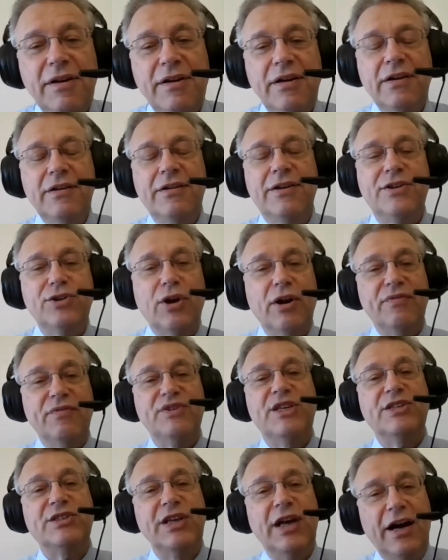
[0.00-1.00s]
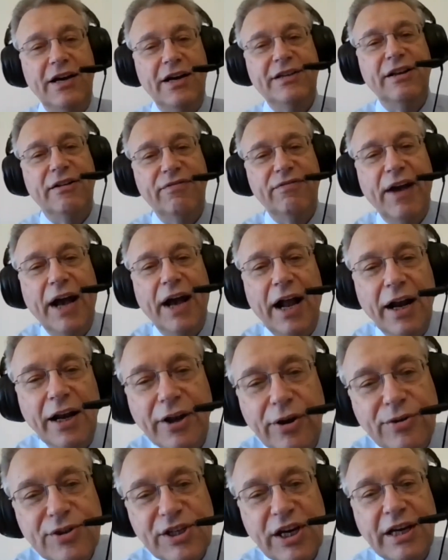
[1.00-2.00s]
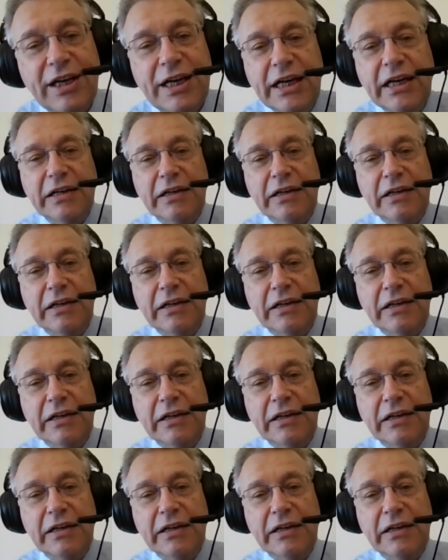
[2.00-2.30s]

Sort of societal values are in.